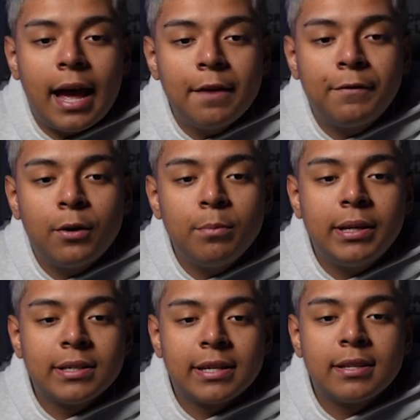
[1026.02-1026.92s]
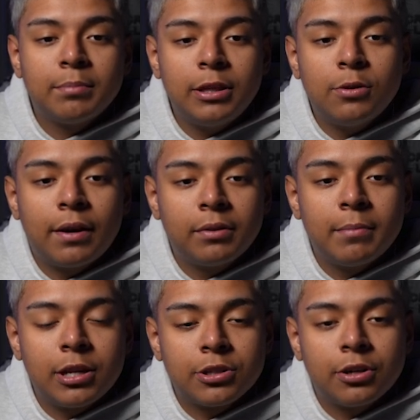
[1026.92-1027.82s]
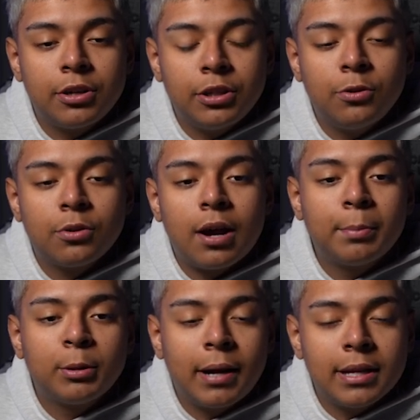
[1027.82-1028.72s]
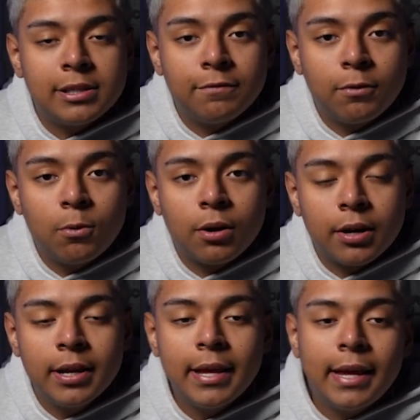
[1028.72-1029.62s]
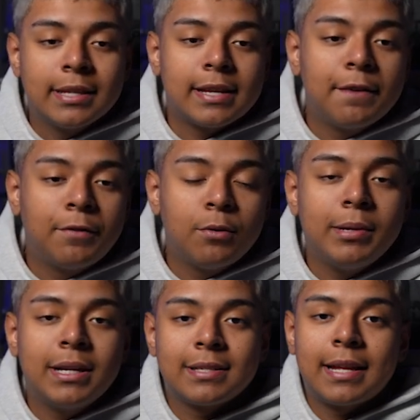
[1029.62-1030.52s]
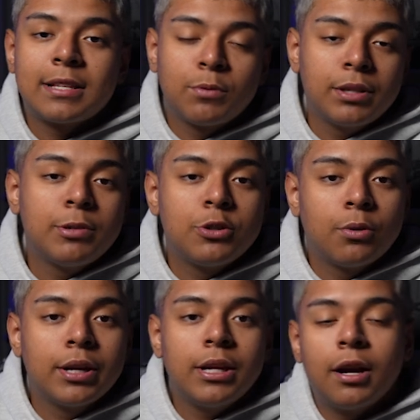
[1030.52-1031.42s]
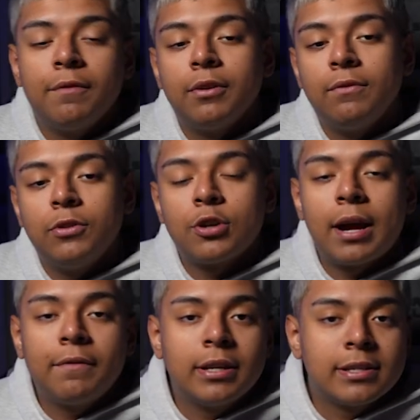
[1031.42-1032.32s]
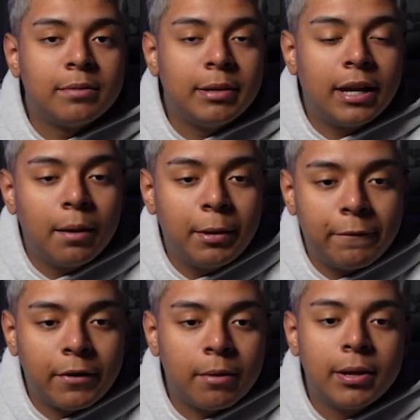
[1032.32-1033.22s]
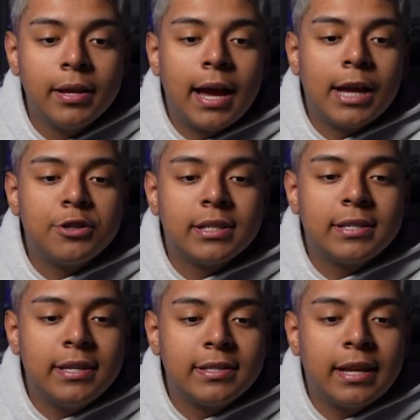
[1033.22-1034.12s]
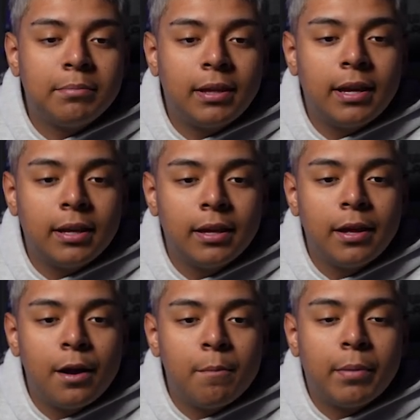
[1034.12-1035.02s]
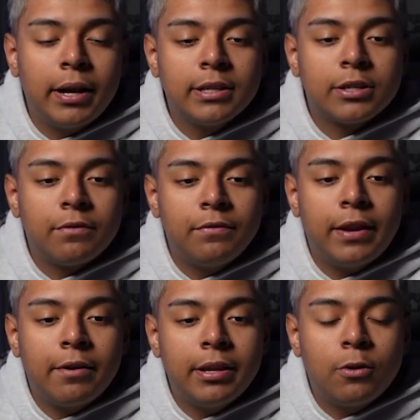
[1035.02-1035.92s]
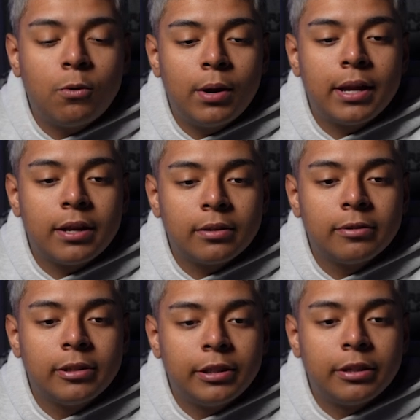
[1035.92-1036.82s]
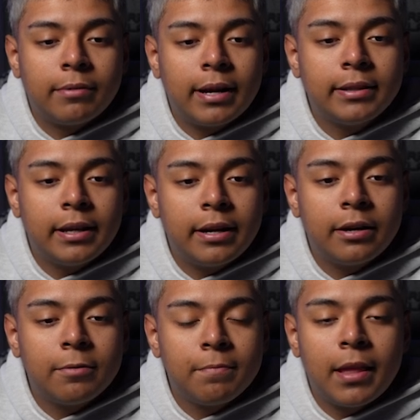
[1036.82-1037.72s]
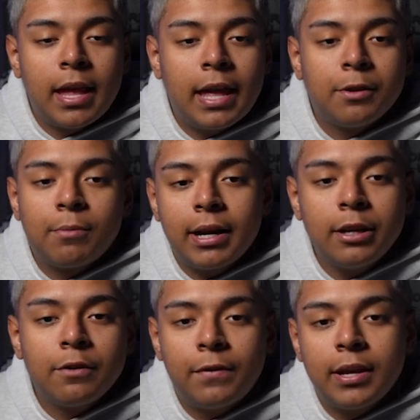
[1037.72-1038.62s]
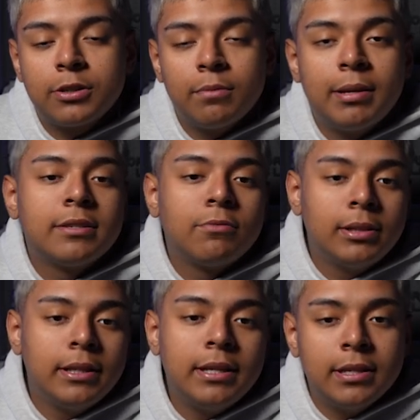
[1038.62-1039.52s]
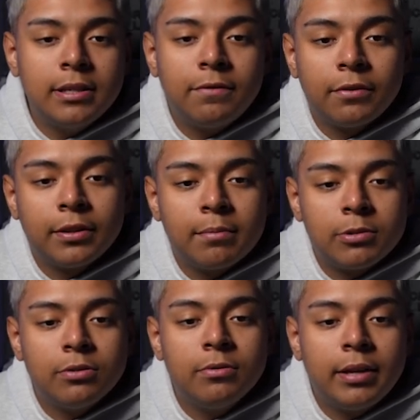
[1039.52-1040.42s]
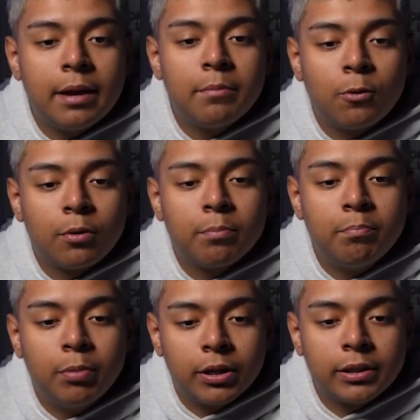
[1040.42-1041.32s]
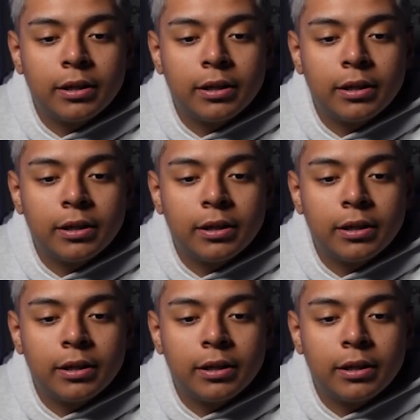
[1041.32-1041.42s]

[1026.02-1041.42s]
iPhone, because that's something you have to make sure you're optimizing for, is iPhone, because that's where the majority of your traffic is going to be coming from. As you can see, same thing. Buttons are very quick. They're right there, and they're right in your face, so it makes it really easy for them to get more booked